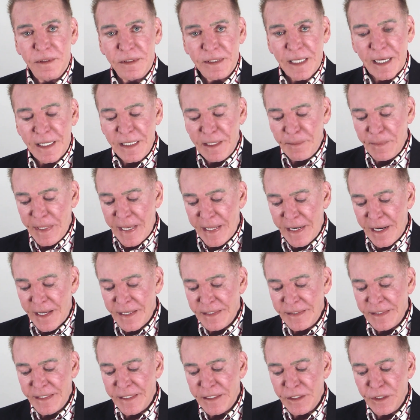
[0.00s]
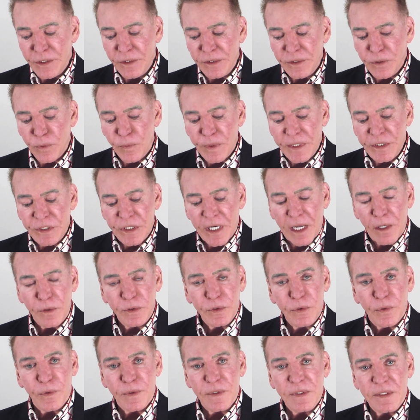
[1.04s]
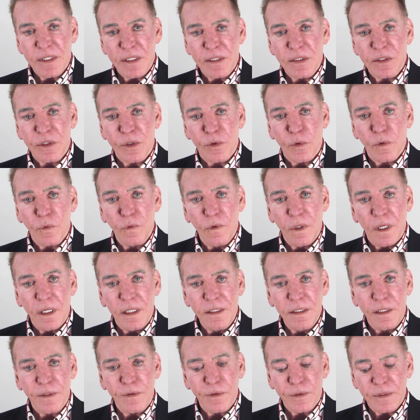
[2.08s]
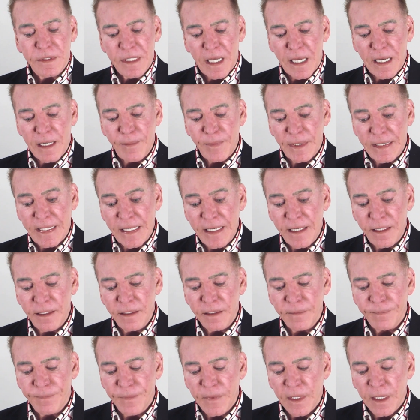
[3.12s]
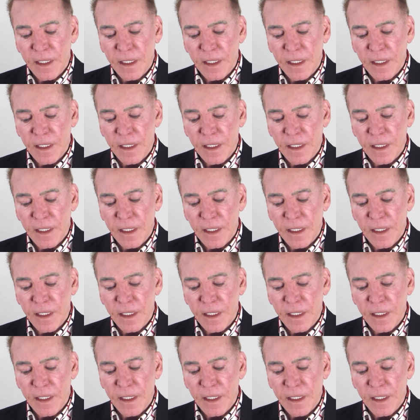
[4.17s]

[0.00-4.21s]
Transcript: tiny mad idea to reach out to her sister another time again.